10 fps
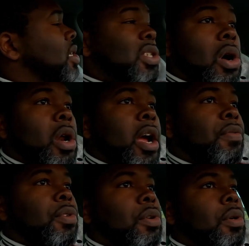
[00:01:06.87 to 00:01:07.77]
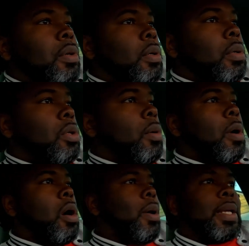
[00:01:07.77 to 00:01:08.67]
a sought after
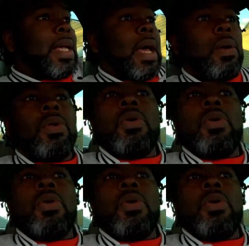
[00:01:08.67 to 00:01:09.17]
WRX. I don't